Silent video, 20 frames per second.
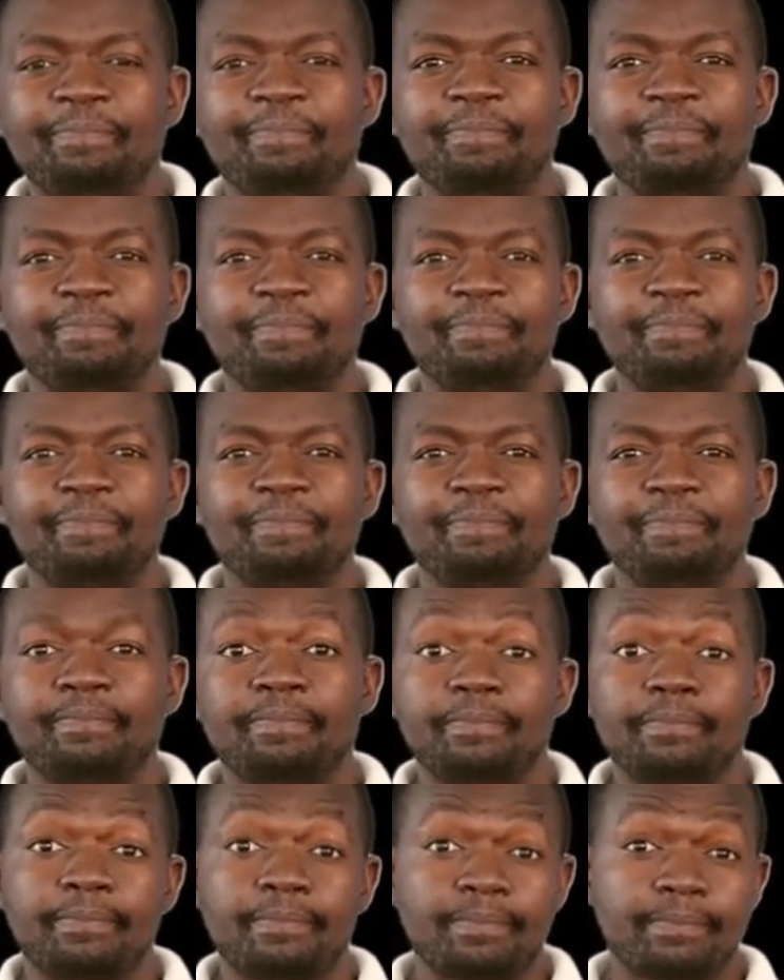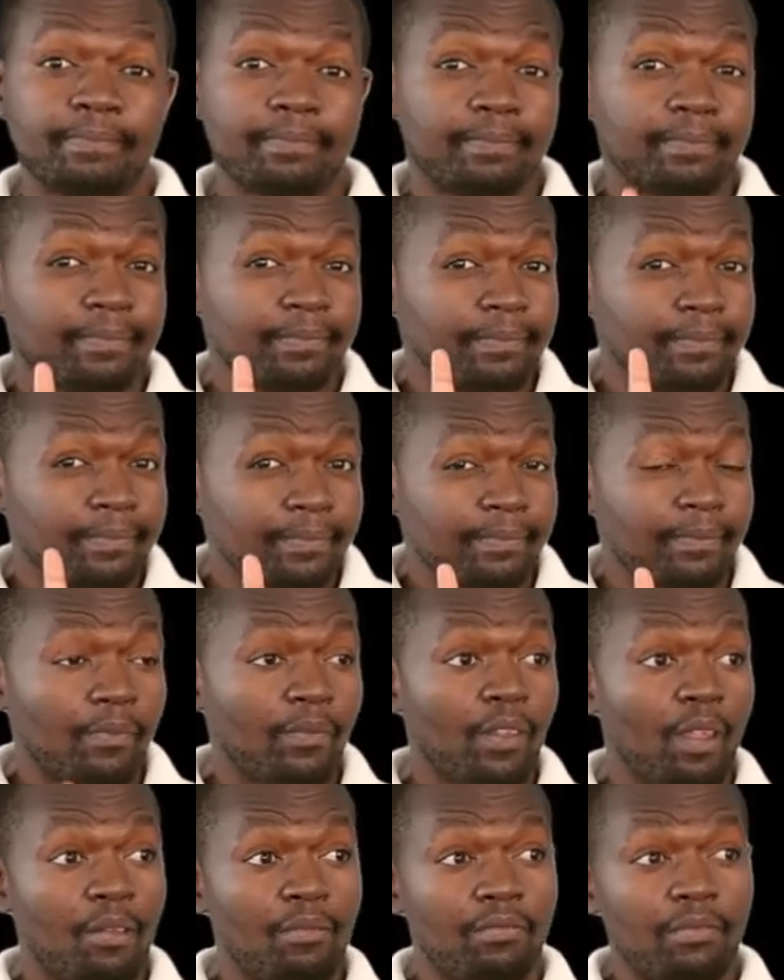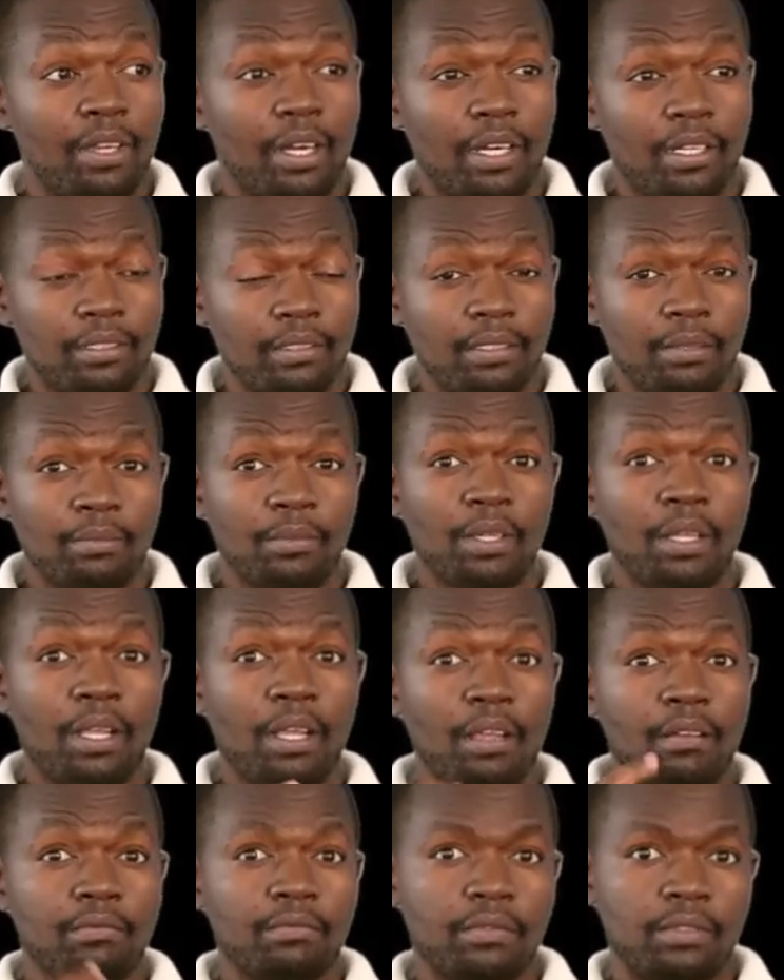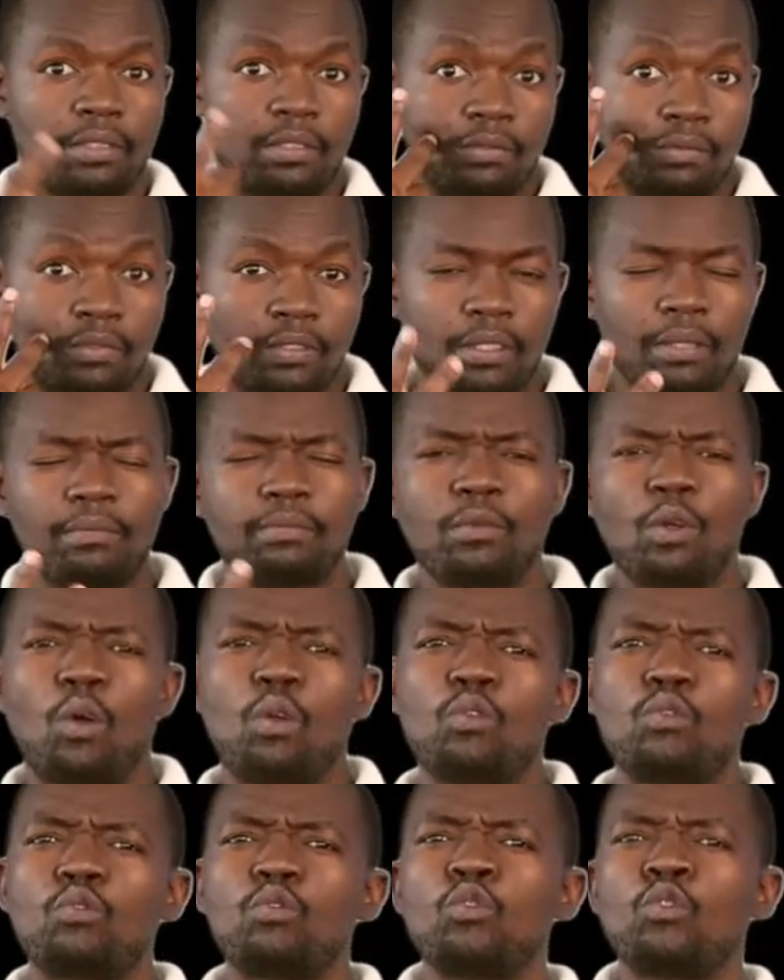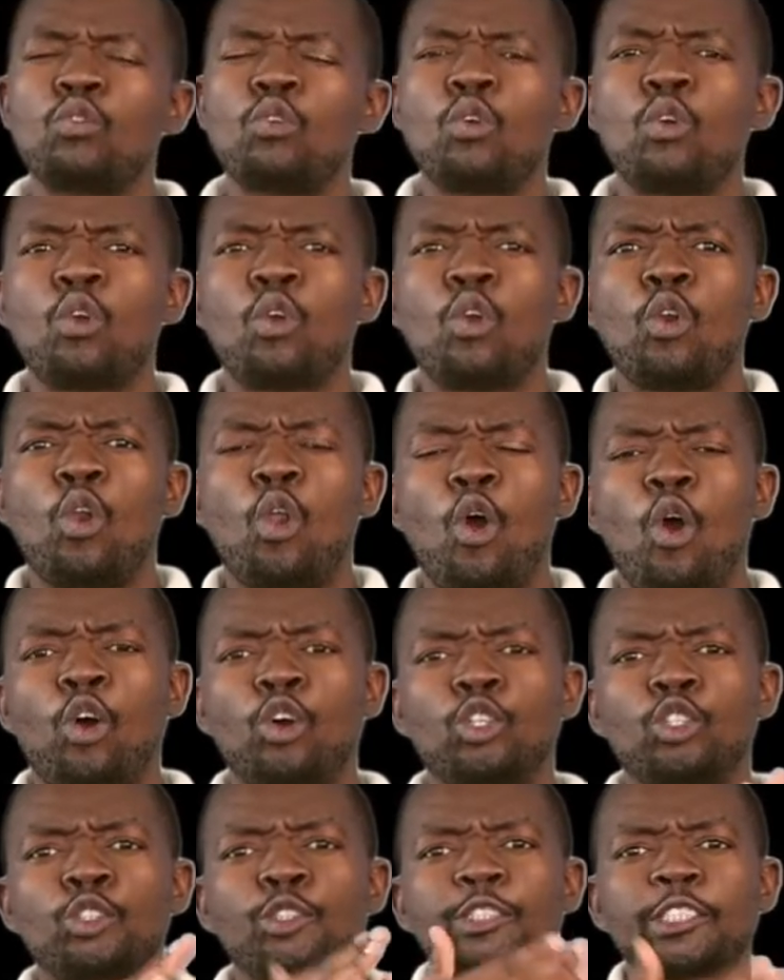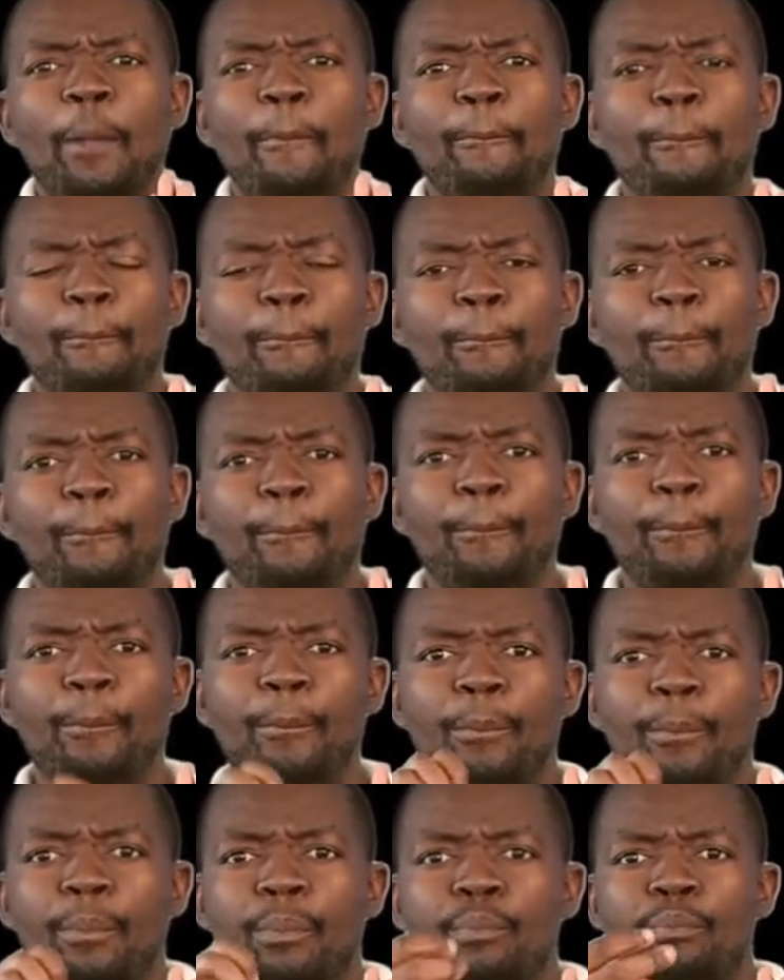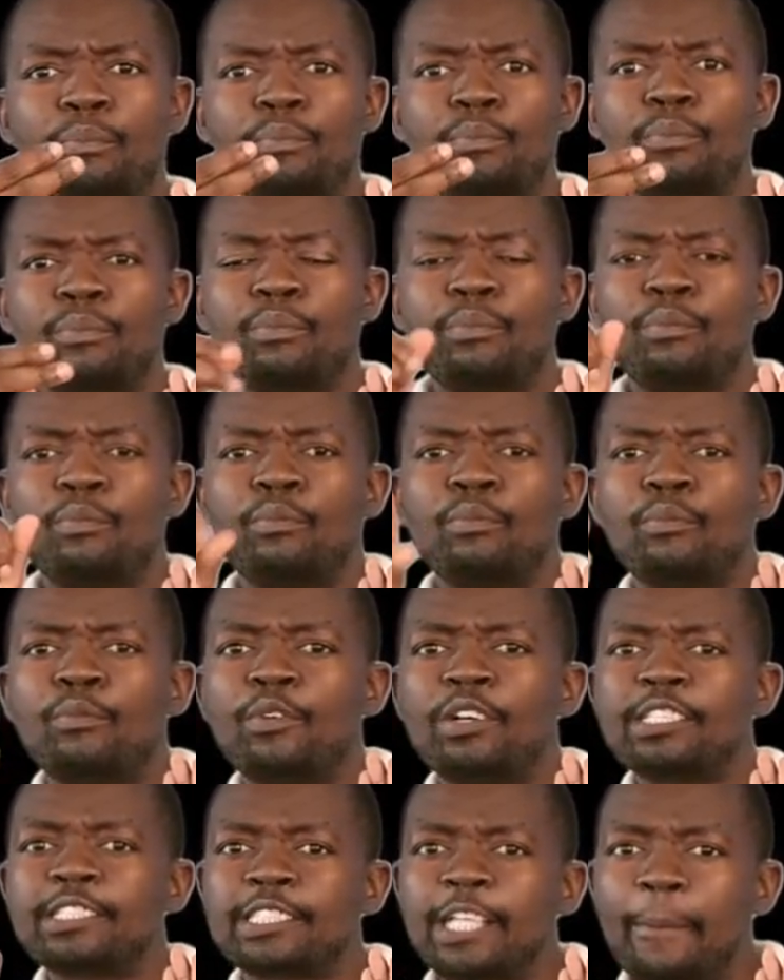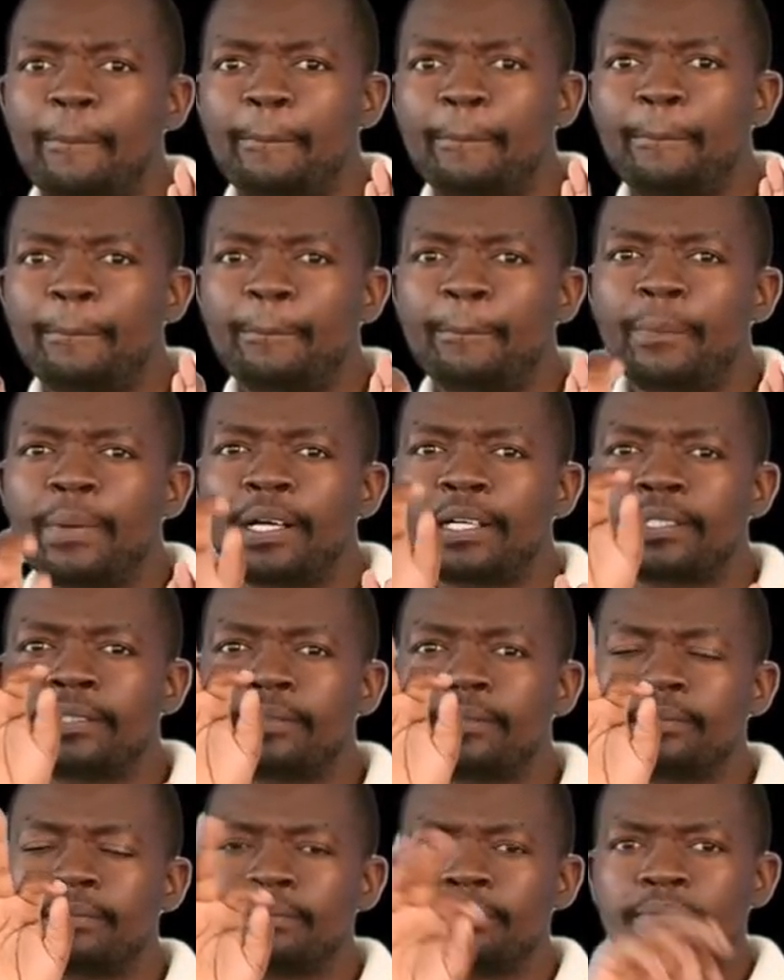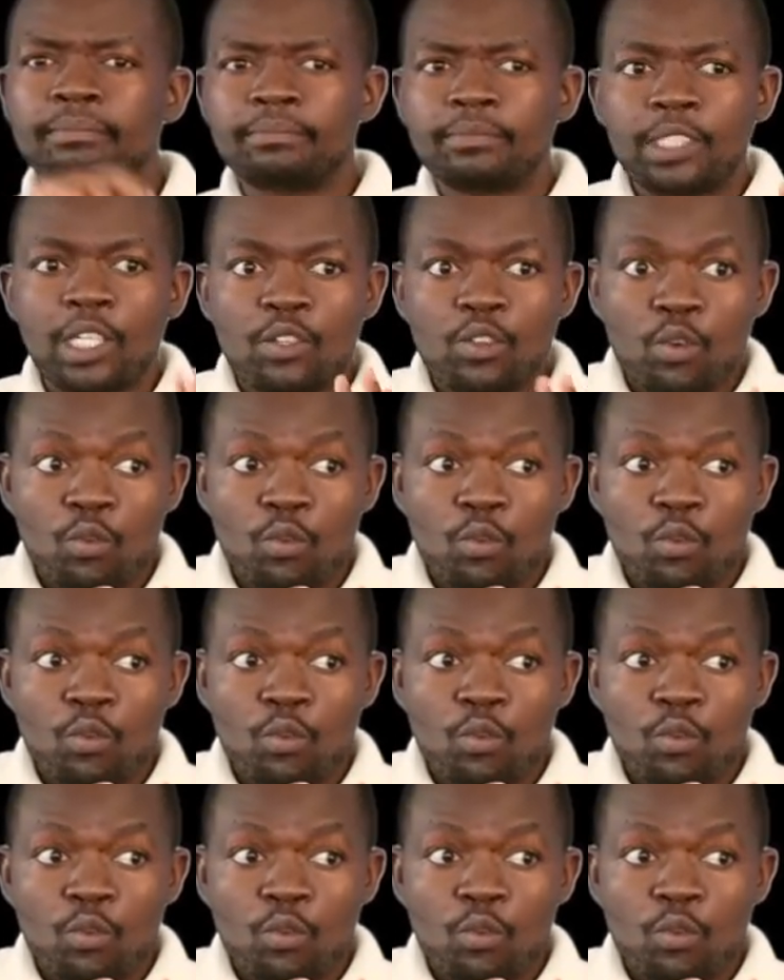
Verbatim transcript: For example, if we are to look at the role of shape, the role of shape is, defines the boundary of a design.